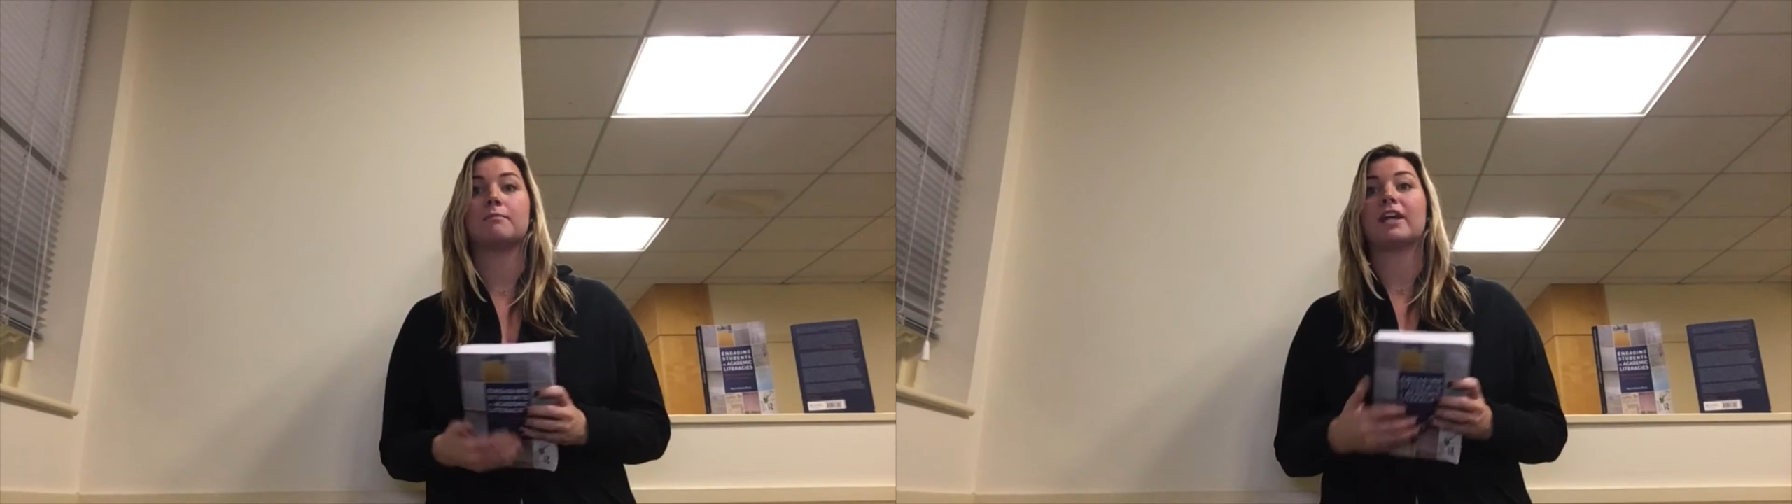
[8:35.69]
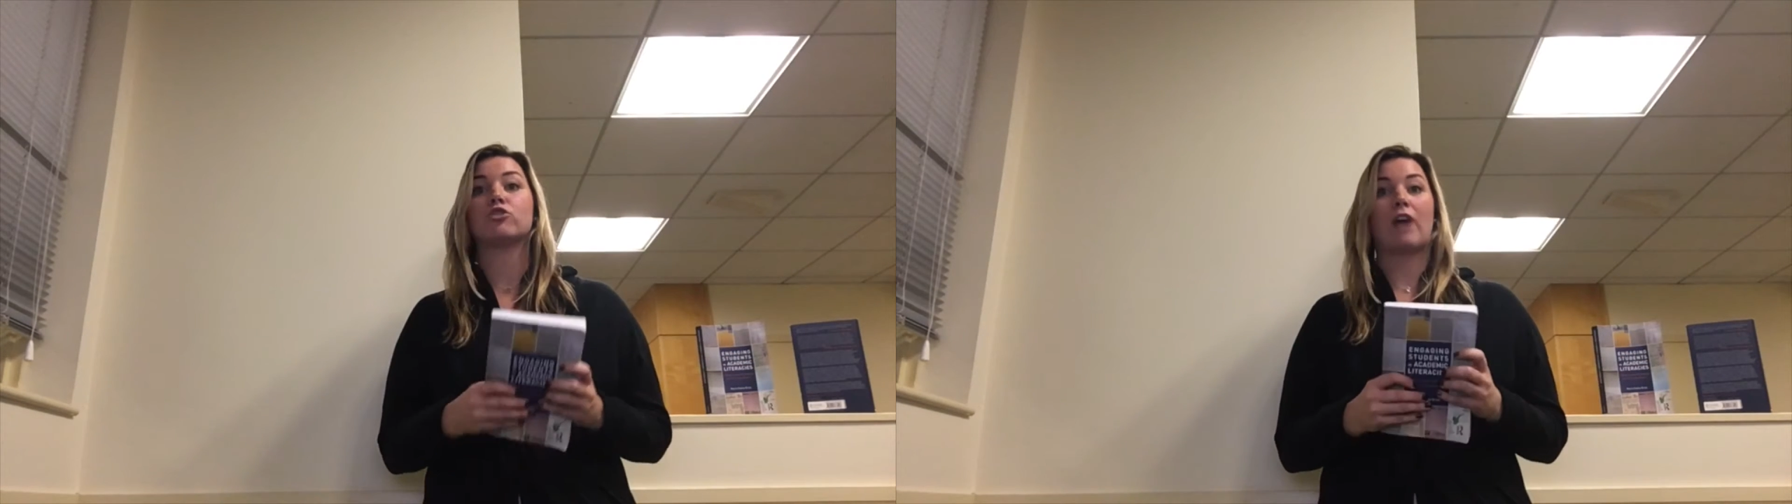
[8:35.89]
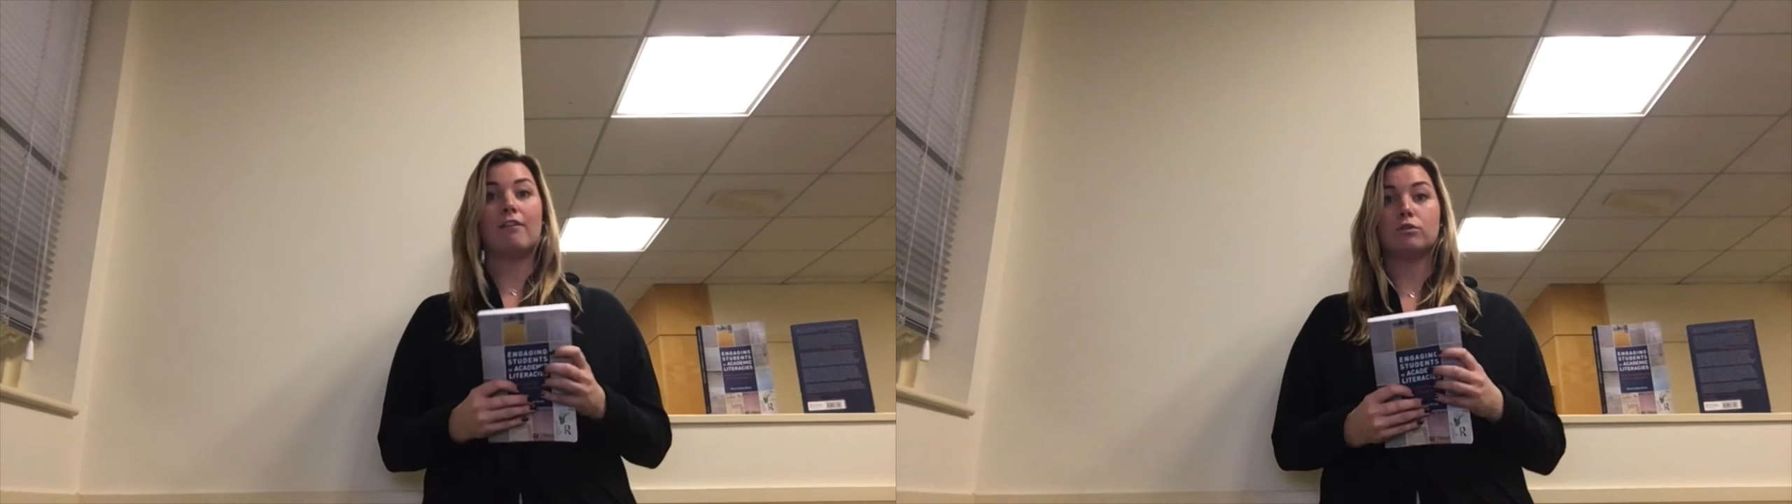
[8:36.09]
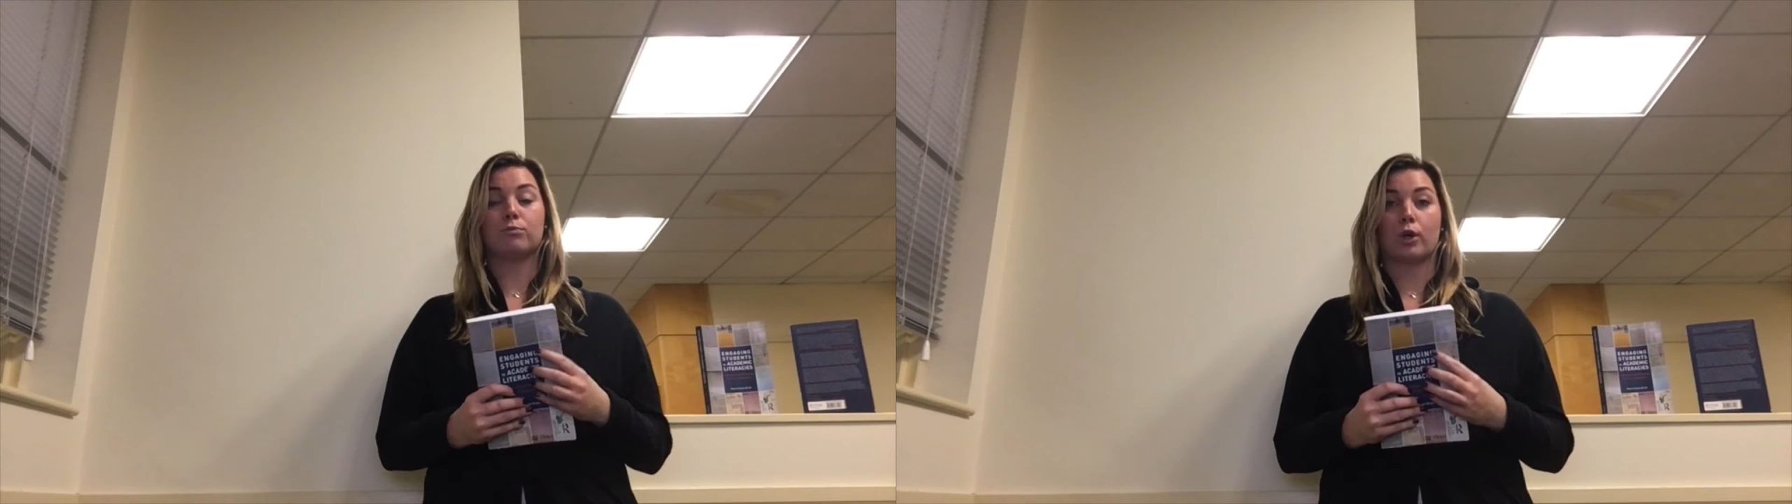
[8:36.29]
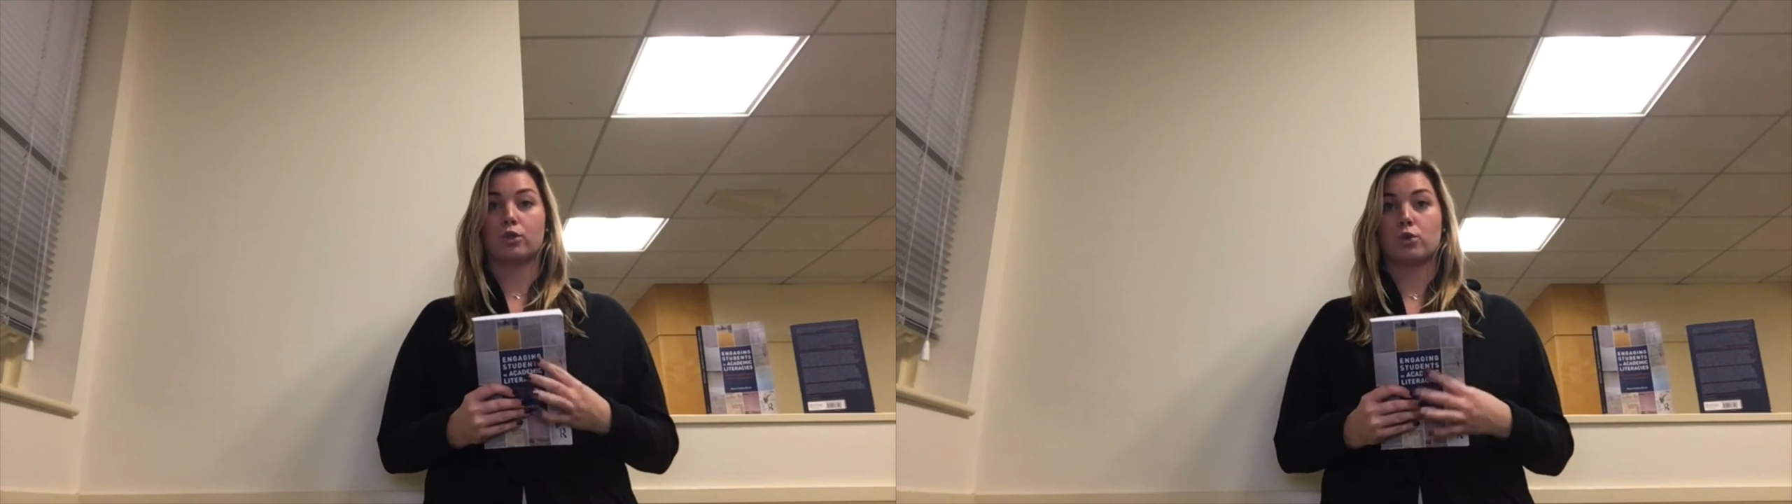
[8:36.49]
make travel
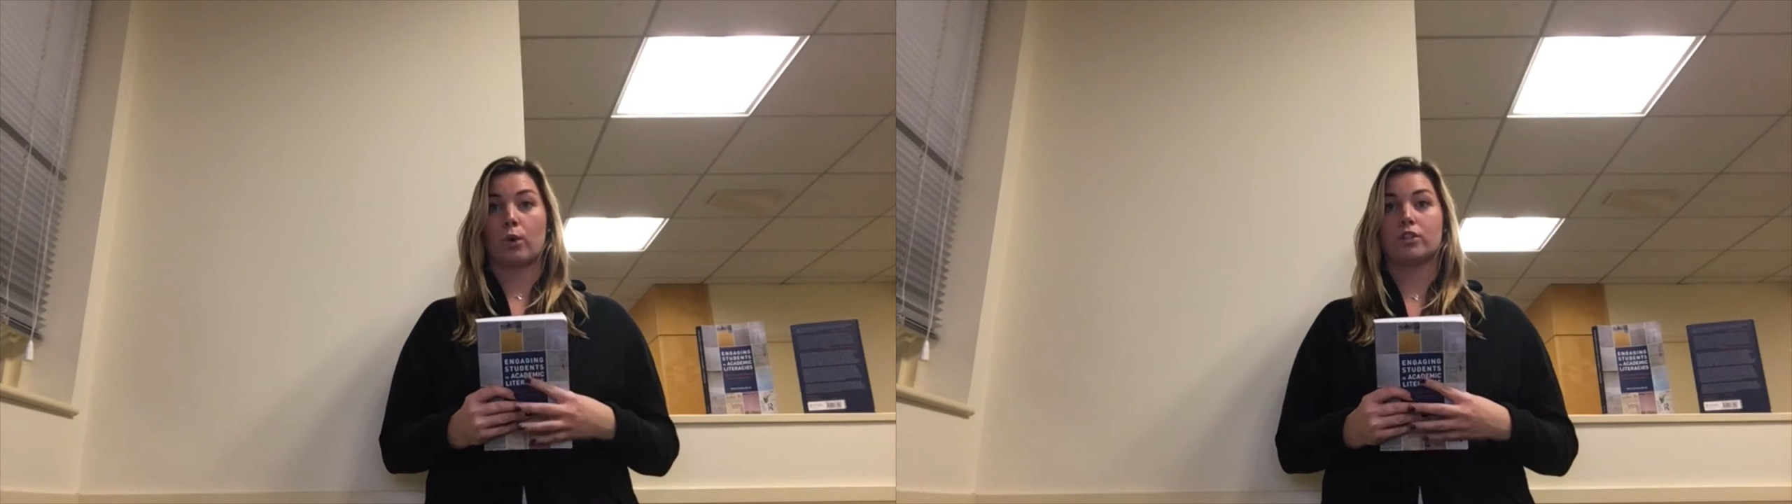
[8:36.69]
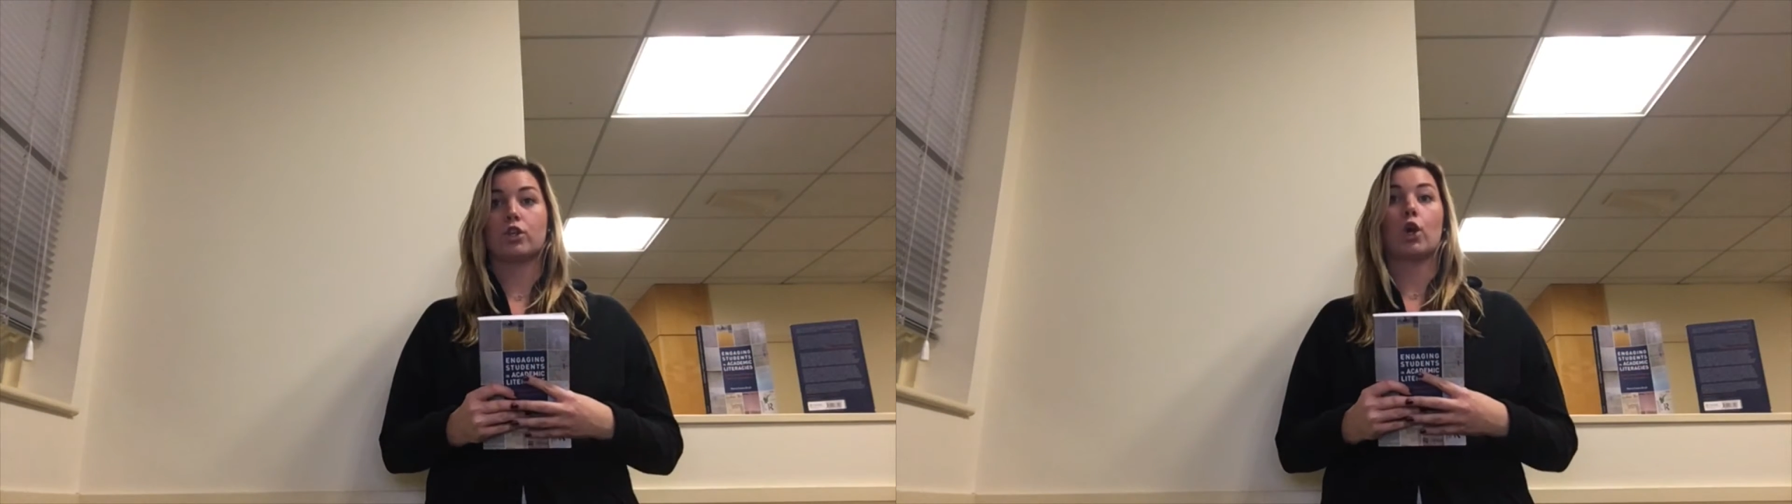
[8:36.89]
brochures